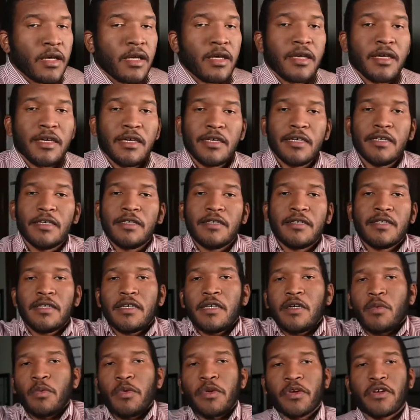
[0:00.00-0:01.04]
And
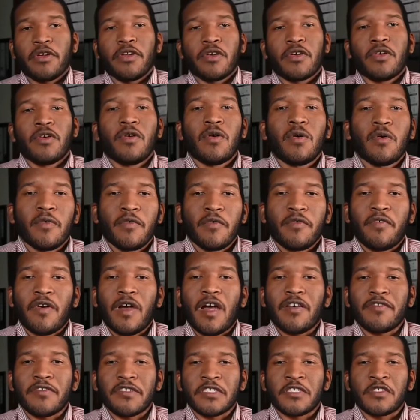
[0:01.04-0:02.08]
we're gonna go over
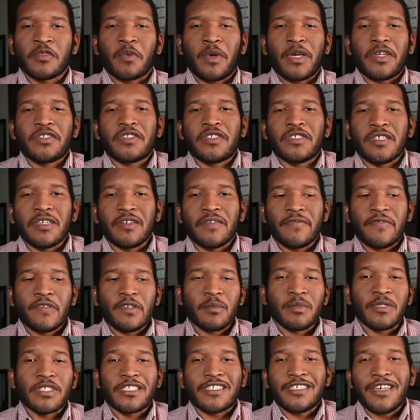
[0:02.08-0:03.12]
5 reasons why you should give
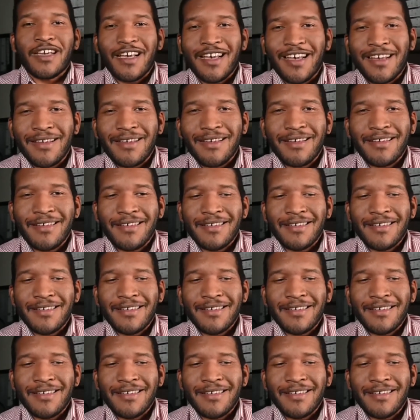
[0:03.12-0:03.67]
film a chance.